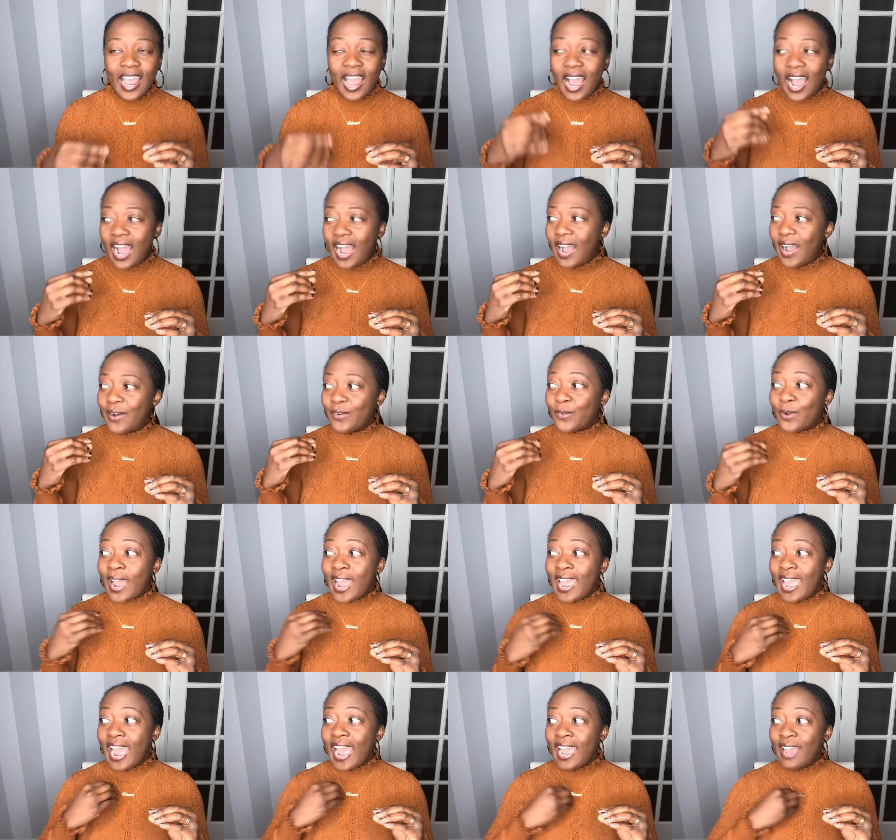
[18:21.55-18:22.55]

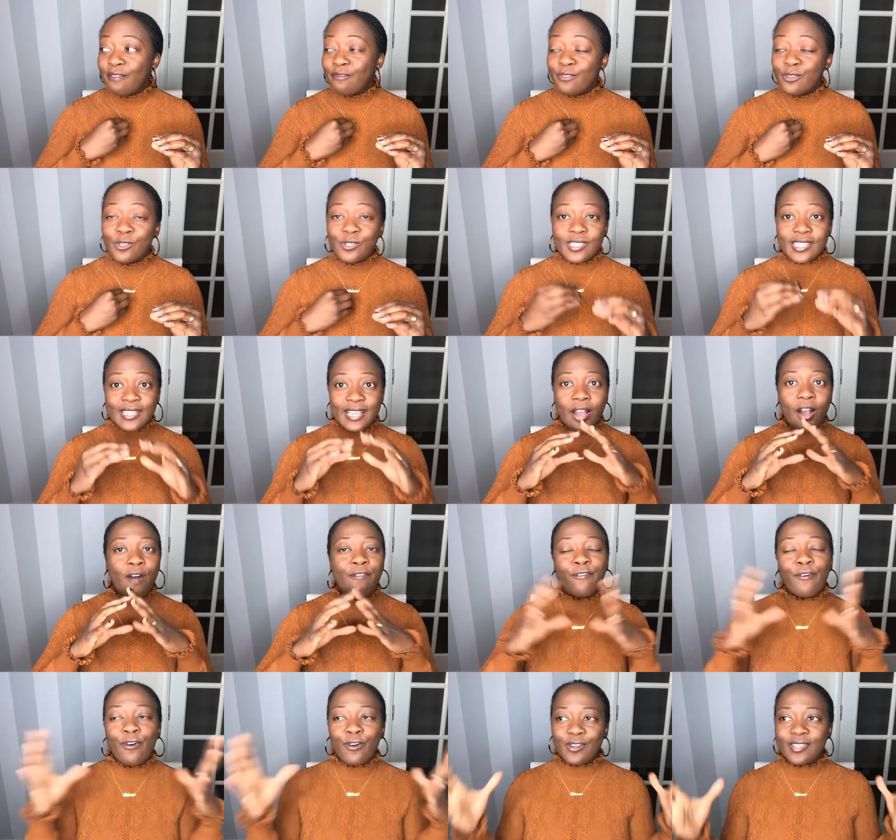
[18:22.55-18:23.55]
I have used,
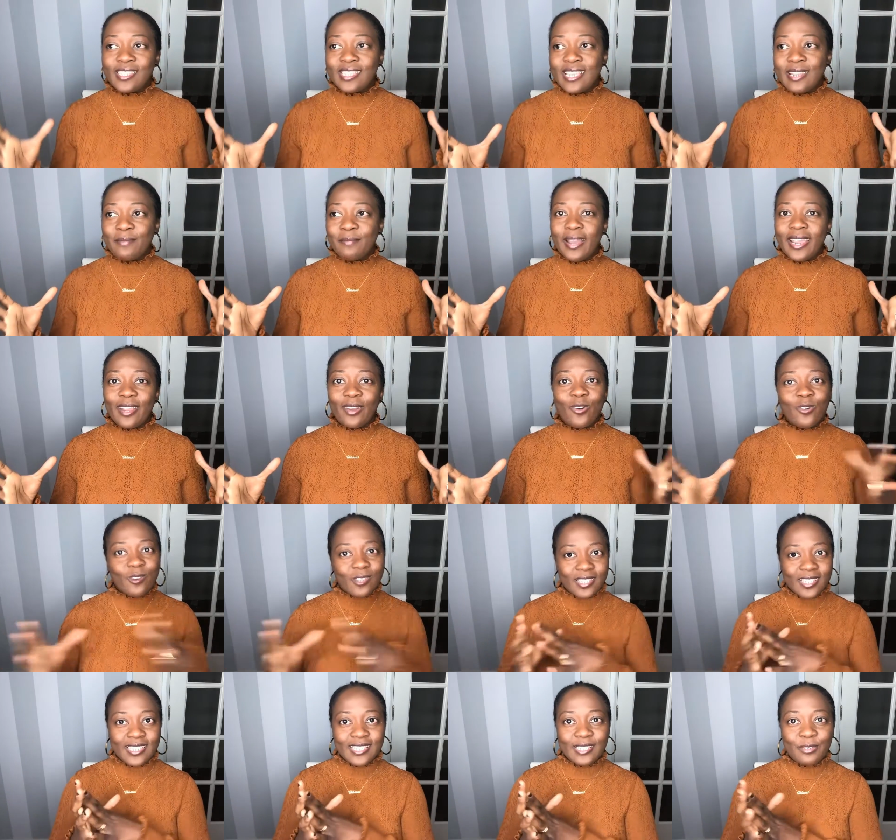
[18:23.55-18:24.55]
of course, in my
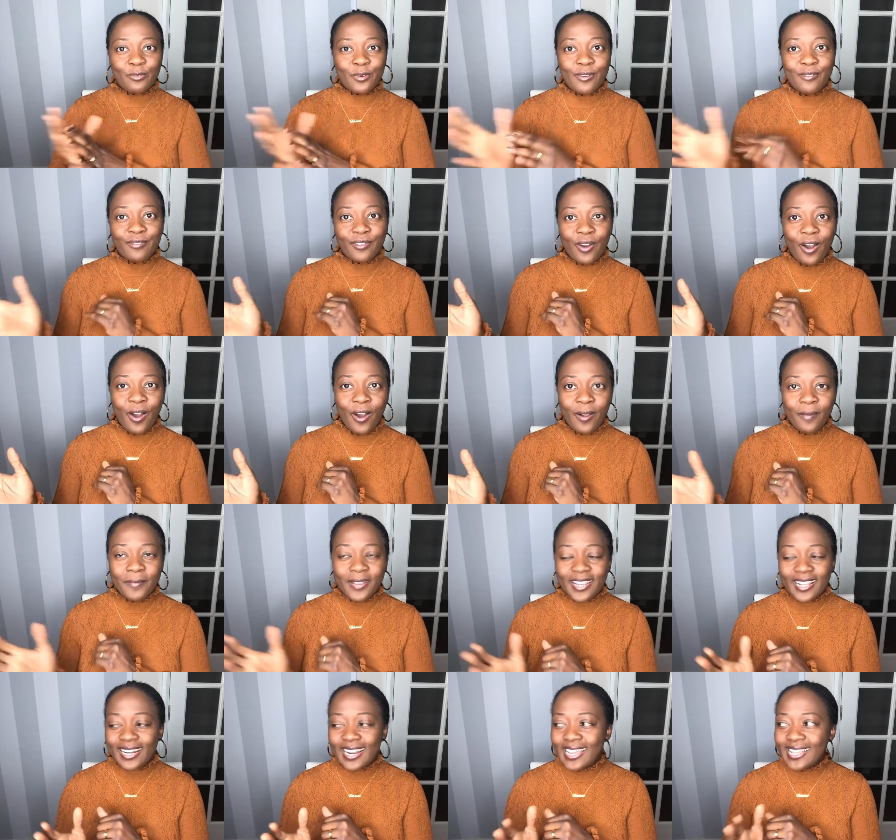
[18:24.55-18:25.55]
courses with all
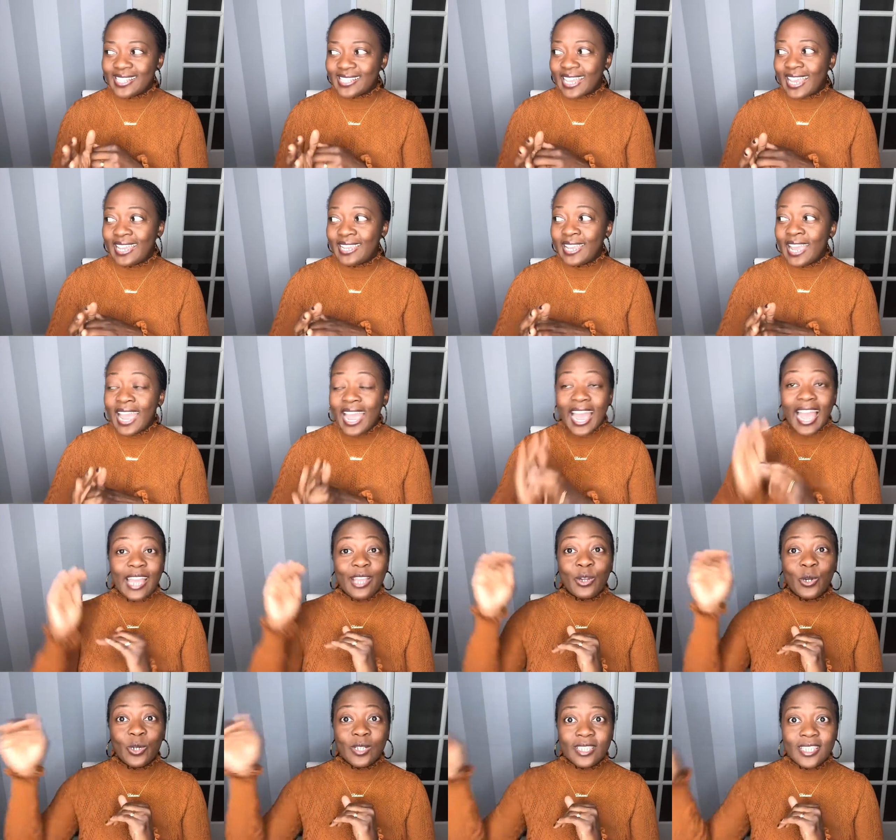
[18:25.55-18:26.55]
my clients,
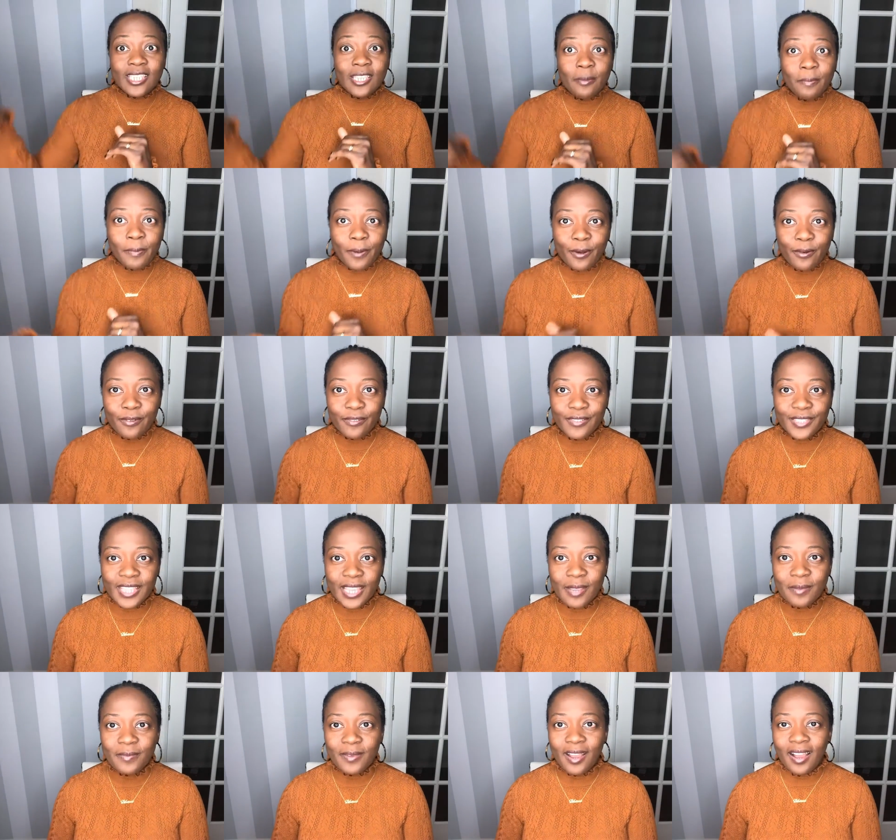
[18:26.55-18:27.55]
I go deeper with
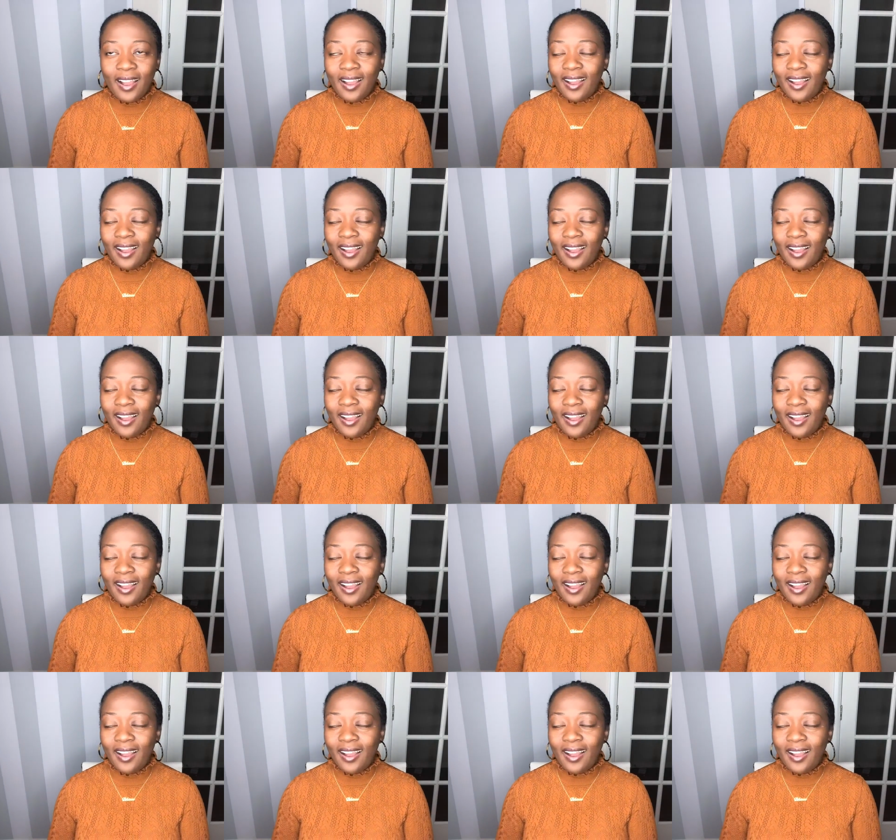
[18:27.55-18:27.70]
them